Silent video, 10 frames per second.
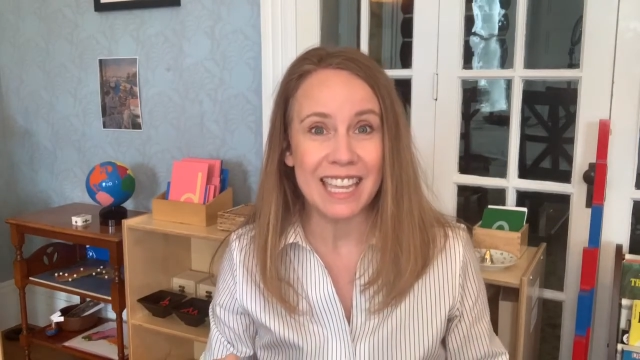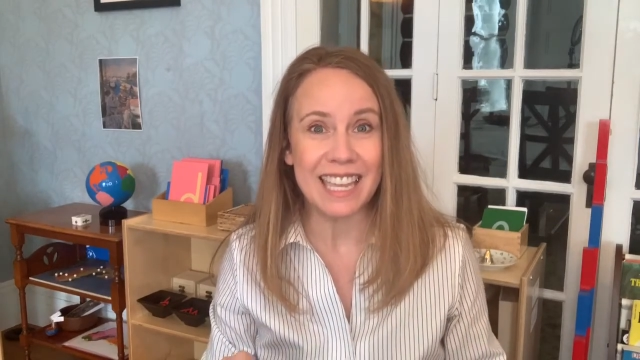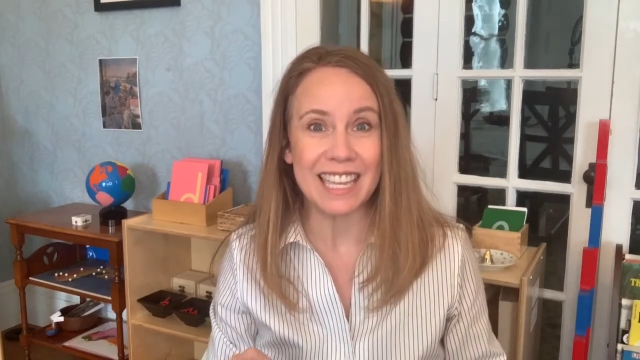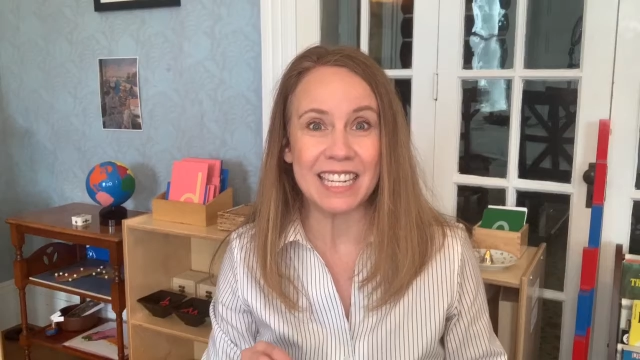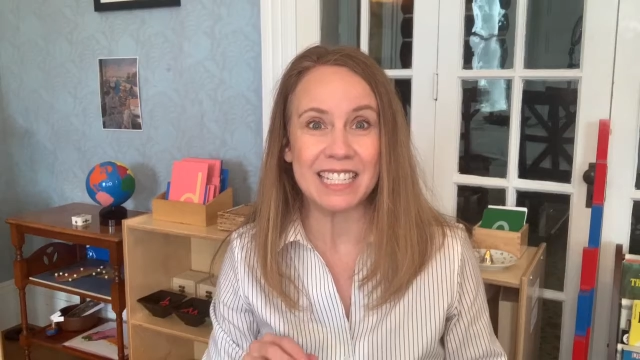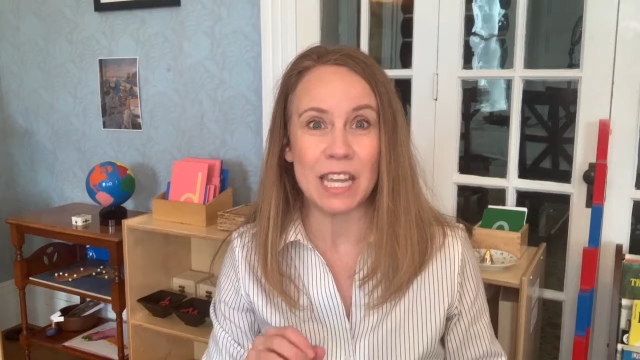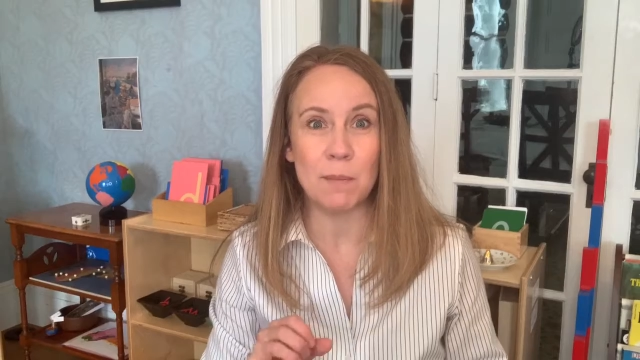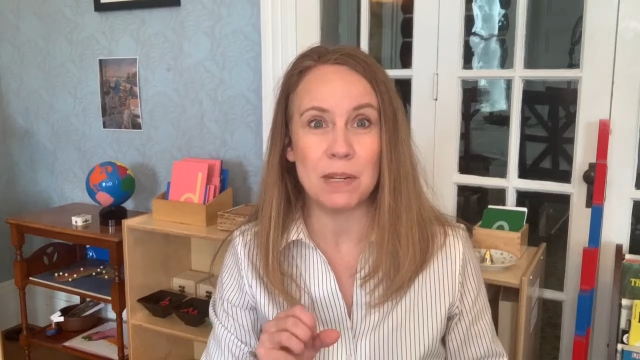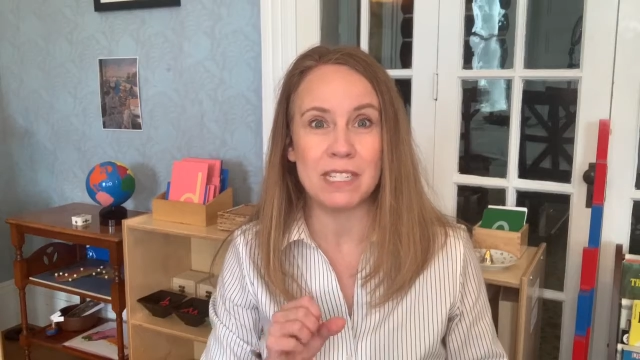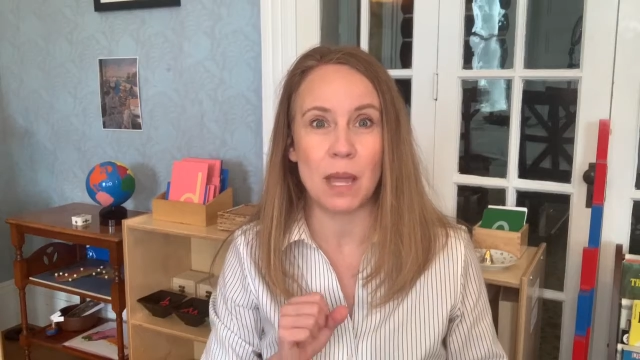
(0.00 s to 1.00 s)

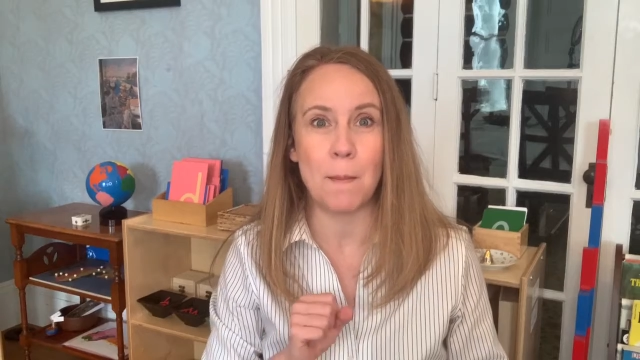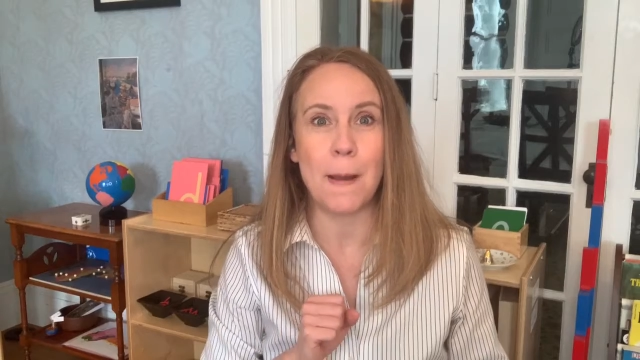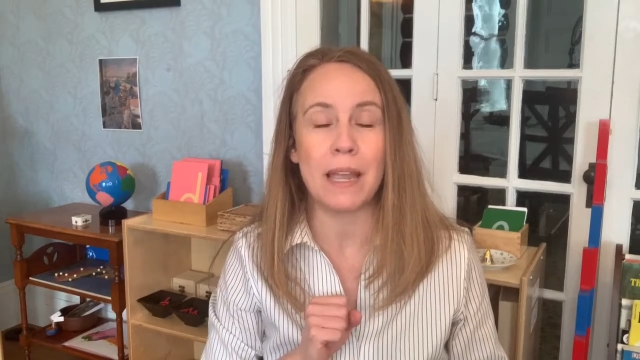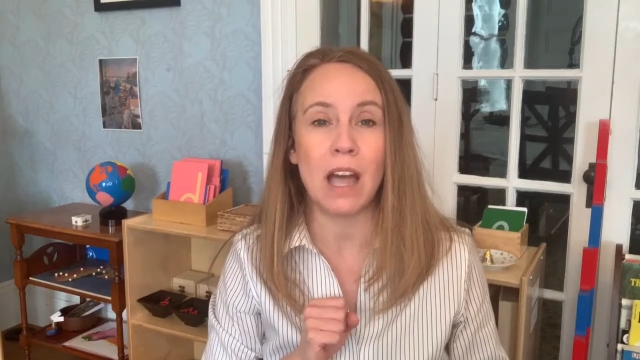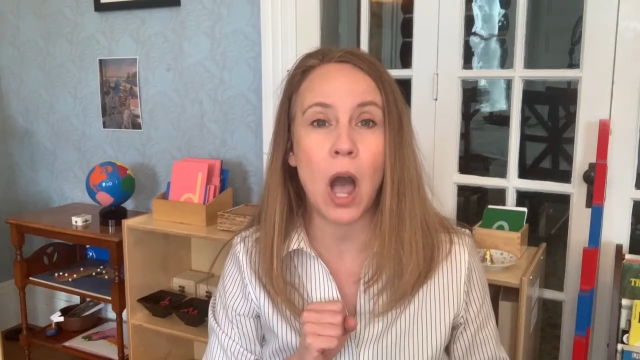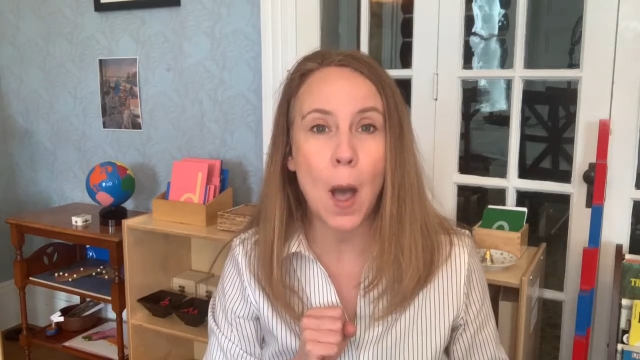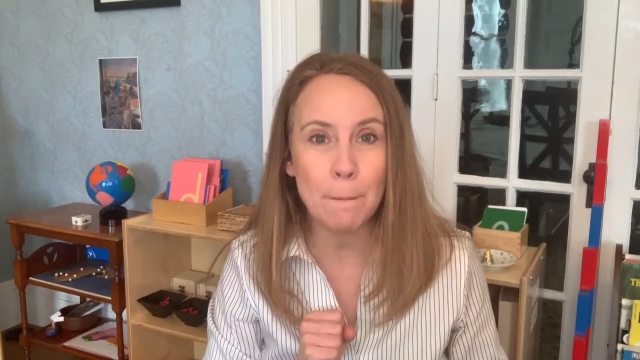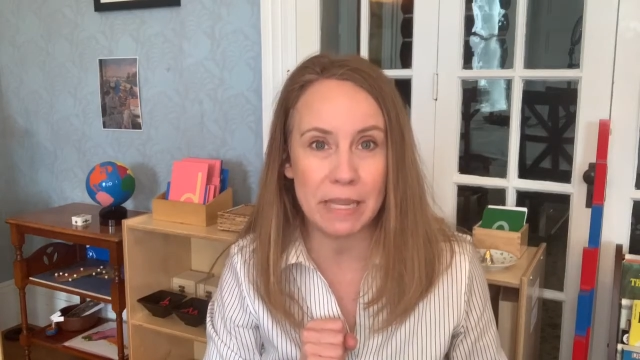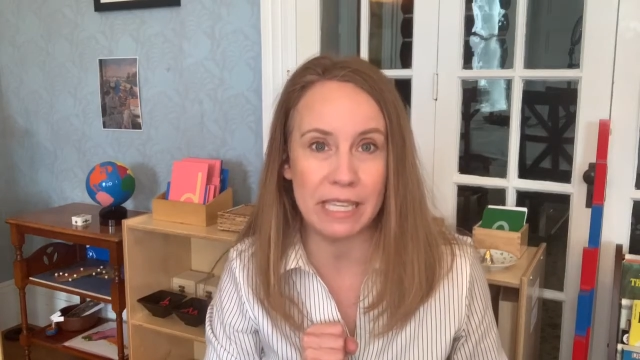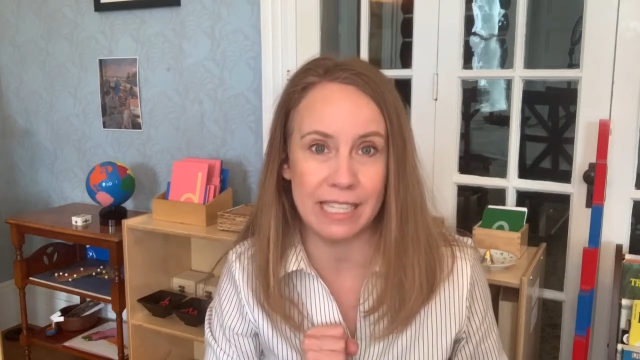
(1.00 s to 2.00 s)
except some copy